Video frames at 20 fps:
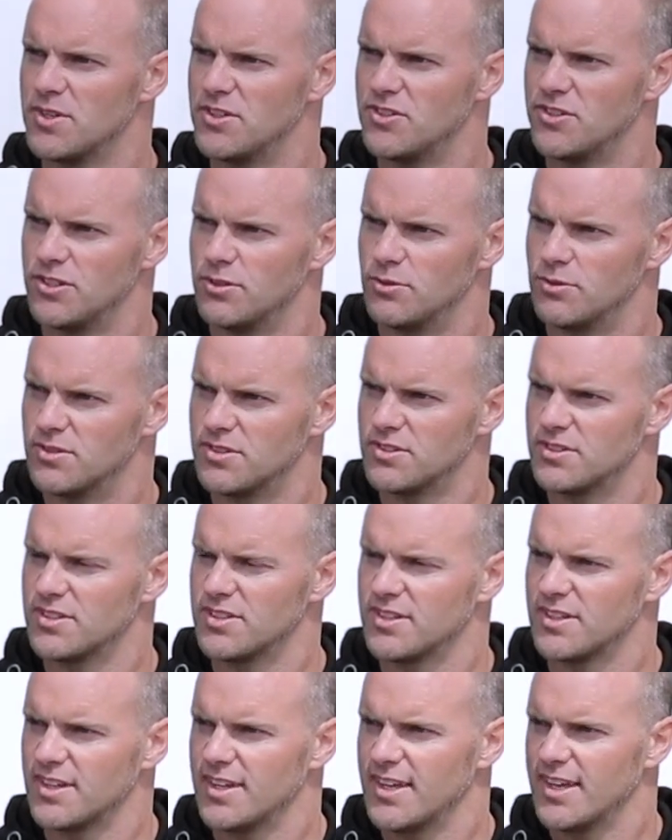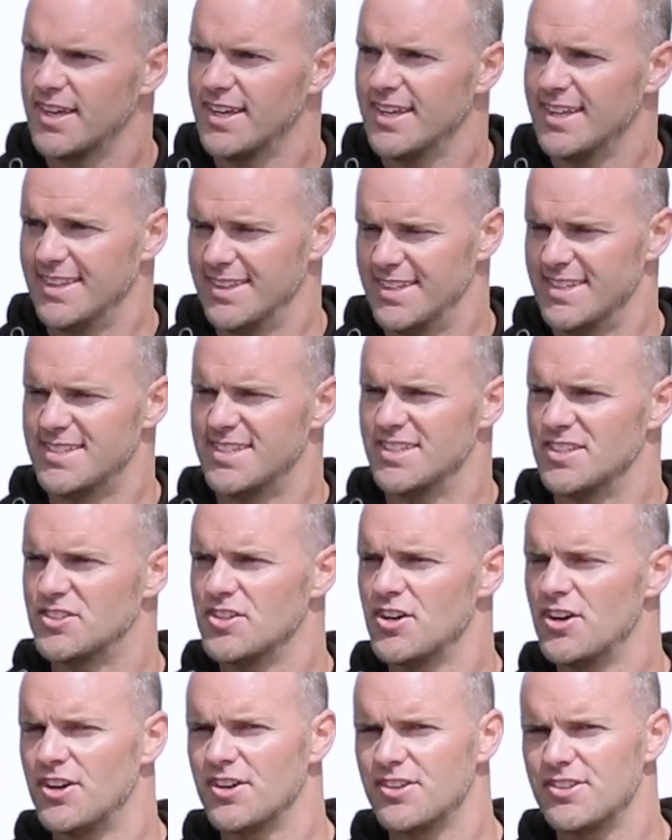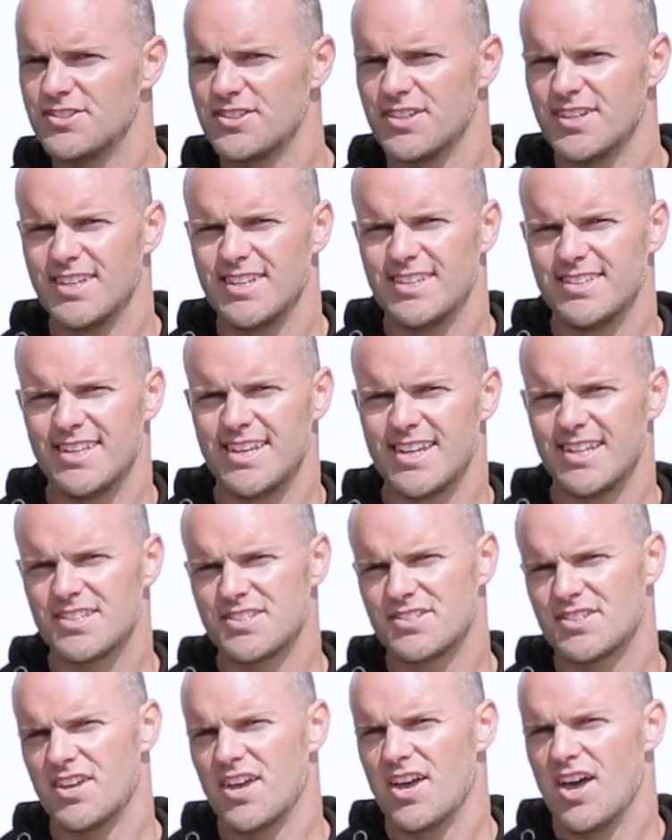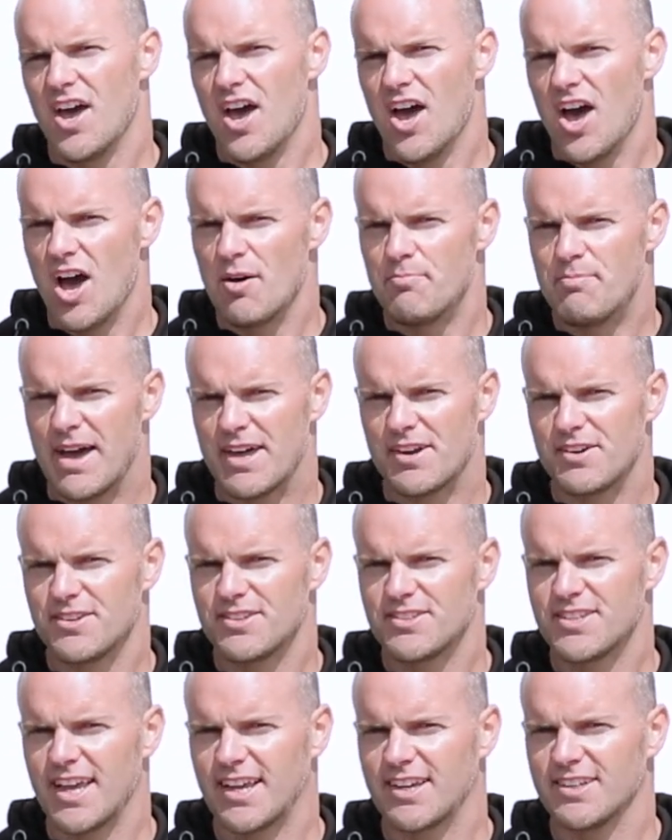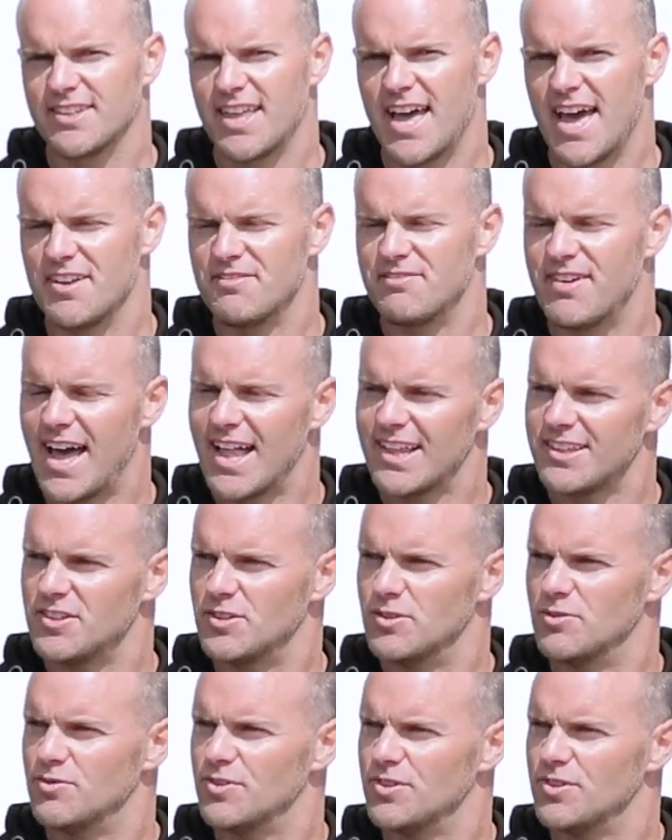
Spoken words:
reduced. This in turn yields a better second-hand value